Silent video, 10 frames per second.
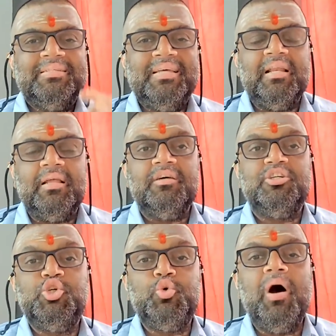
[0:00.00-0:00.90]
Tell. The
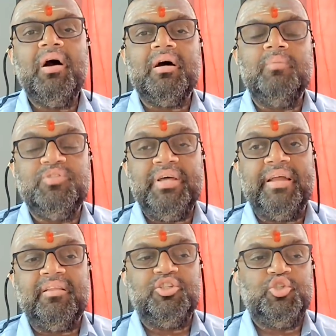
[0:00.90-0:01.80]
shwa comes
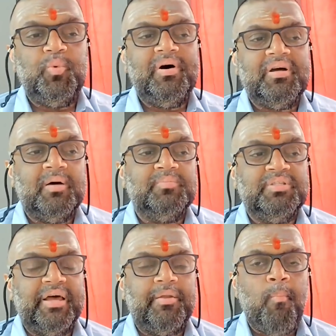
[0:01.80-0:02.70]
there. The shwa comes
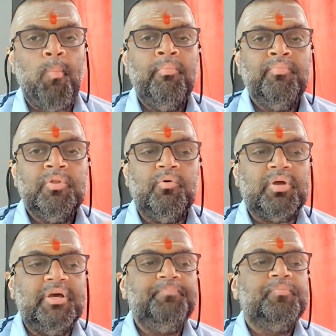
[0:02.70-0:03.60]
there.
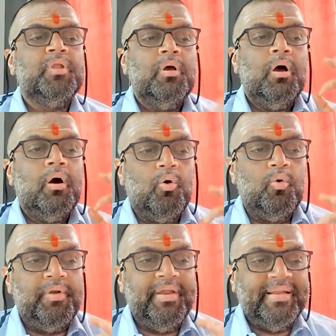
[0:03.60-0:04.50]
Okay.
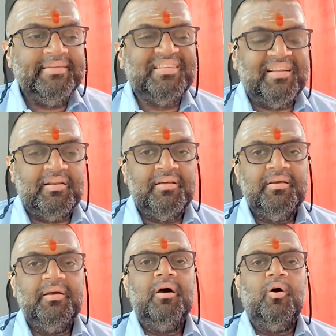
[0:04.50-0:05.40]
Oriental.
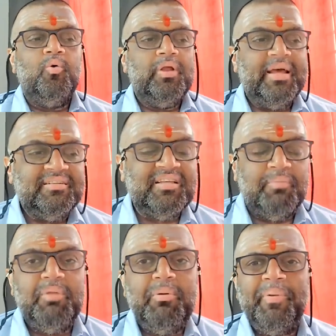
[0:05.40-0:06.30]

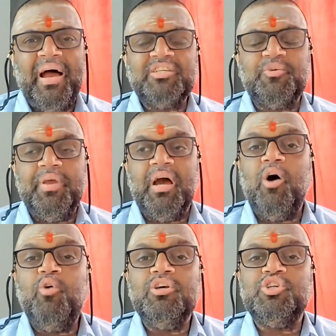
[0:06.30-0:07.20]
Oriental. Many people ask me
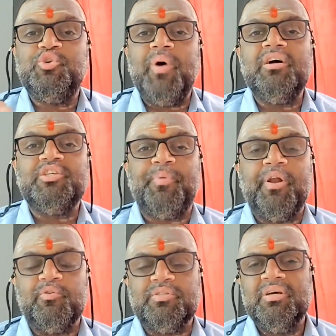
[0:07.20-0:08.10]
how the shwa is
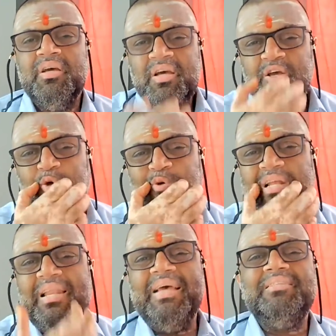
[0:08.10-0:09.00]
pronounced. Use
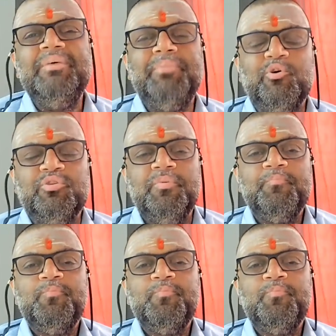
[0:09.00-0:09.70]
a lazy mouth.